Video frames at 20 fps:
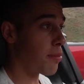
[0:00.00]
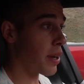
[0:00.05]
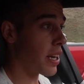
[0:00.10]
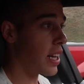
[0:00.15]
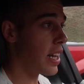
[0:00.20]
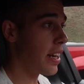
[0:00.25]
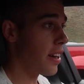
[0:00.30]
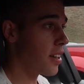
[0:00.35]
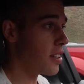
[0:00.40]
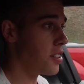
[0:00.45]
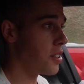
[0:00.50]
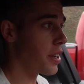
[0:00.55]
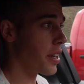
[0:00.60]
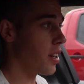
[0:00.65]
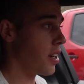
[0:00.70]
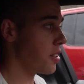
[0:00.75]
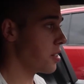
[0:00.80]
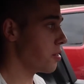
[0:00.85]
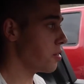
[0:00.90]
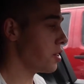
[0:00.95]
McLaren's, you
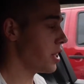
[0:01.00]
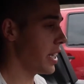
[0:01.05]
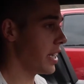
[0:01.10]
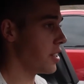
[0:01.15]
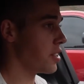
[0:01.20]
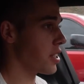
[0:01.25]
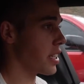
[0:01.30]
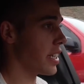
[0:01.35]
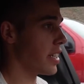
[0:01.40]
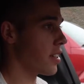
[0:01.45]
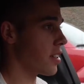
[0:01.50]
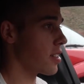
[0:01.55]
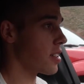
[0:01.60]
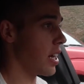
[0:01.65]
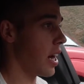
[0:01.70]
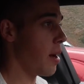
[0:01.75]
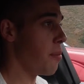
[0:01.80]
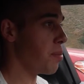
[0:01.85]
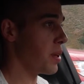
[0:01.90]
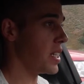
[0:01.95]
can also change
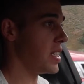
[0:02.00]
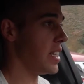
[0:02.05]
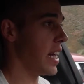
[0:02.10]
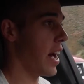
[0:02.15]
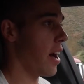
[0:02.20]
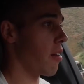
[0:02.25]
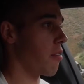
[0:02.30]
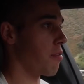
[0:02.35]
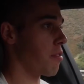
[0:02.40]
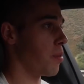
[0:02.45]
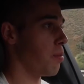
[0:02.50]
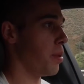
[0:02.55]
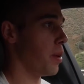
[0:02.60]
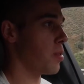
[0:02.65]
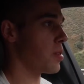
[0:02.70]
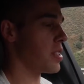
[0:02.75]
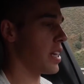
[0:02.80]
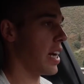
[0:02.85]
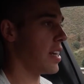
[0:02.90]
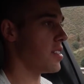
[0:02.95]
gears up and down from
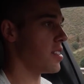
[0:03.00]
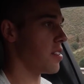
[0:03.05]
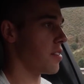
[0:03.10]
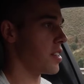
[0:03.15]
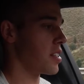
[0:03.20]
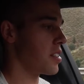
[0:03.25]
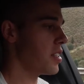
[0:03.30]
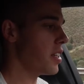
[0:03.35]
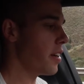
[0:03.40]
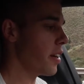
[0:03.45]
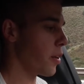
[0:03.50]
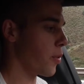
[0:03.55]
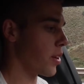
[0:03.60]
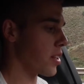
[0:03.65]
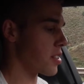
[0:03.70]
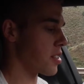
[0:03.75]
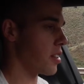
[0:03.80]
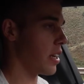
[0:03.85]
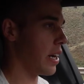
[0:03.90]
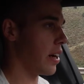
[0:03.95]
both sides of the steering
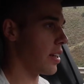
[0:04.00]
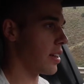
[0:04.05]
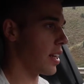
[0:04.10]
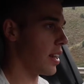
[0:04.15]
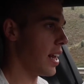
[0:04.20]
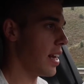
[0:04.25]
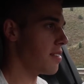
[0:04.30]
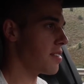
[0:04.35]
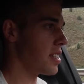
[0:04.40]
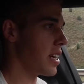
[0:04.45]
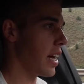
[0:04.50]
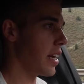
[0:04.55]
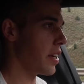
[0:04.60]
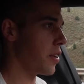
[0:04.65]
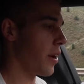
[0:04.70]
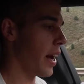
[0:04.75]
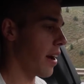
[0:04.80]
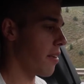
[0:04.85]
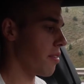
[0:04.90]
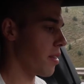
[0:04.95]
wheel. So now on the left side,
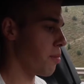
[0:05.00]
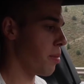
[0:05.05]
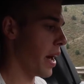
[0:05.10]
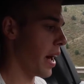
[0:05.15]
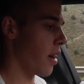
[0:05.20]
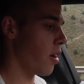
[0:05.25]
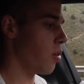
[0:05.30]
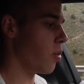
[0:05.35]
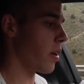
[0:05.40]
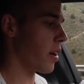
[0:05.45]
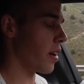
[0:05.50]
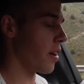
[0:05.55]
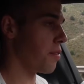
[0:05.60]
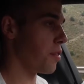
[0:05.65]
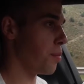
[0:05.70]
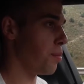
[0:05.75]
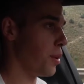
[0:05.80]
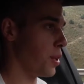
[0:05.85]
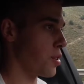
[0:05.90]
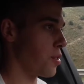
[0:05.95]
you have the paddle where
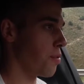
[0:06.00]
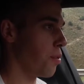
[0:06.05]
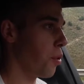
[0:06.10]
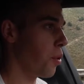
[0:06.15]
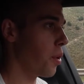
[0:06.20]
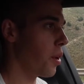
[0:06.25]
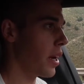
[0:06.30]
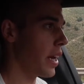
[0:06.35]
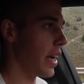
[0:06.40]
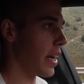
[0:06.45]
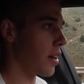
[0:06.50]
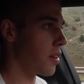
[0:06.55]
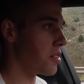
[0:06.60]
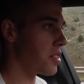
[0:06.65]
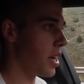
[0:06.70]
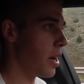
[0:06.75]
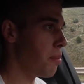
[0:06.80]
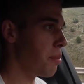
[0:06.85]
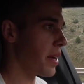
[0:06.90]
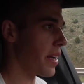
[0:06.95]
if you push forward, it
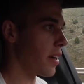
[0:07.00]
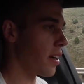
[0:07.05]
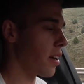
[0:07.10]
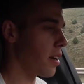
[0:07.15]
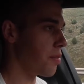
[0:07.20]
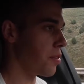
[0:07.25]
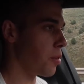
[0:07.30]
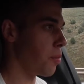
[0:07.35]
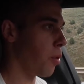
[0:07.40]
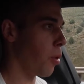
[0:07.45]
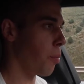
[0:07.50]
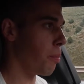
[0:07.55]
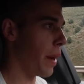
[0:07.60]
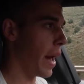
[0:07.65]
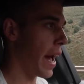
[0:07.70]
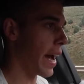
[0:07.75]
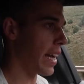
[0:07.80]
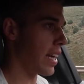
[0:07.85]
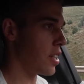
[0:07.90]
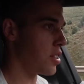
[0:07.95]
goes up a gear, and if you pull
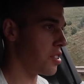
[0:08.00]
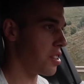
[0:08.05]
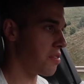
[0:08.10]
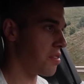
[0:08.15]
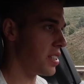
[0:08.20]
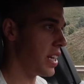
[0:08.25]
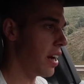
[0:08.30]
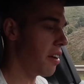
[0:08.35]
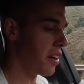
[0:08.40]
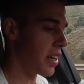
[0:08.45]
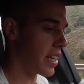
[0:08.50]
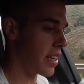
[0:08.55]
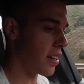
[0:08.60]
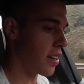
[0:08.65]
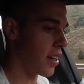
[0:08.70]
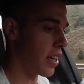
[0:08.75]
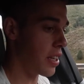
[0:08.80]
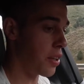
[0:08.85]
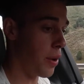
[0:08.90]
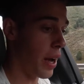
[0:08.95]
back, it shifts down a
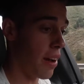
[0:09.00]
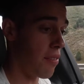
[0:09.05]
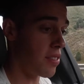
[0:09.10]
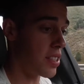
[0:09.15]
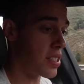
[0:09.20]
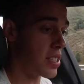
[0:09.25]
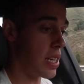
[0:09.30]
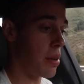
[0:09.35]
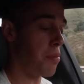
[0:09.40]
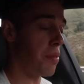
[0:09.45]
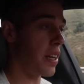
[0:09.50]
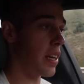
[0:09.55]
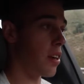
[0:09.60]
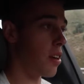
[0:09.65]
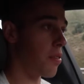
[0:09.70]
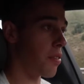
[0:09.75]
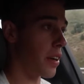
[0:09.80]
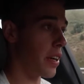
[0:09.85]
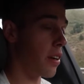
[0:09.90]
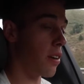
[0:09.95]
gear, and you have the same thing
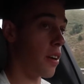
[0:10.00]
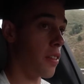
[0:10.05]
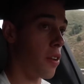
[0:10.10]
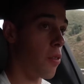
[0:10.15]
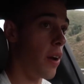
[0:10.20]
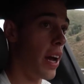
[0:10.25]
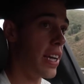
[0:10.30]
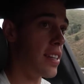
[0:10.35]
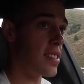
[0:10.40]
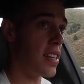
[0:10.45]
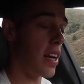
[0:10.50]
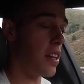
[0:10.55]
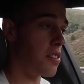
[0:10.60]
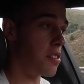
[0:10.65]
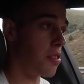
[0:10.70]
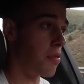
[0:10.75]
over here on the right side.